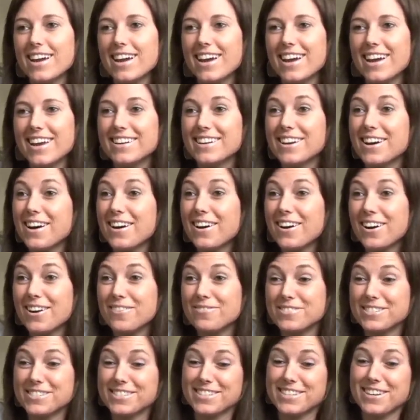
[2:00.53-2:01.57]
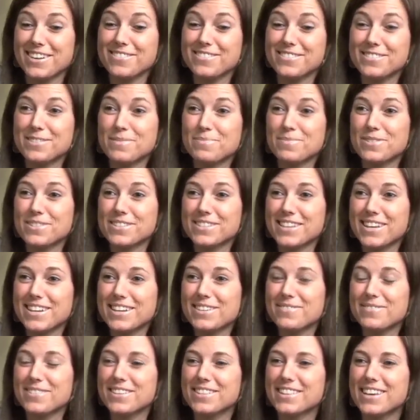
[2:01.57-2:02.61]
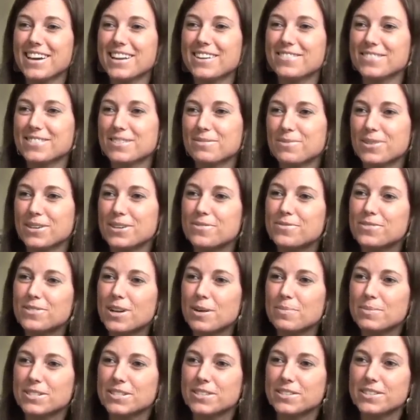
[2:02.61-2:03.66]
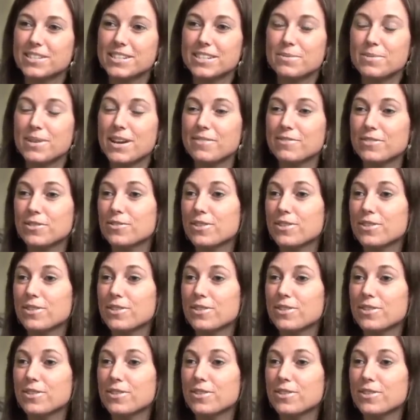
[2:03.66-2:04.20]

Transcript: And uh, obviously, I was super excited about that. It was a wonderful opportunity. We have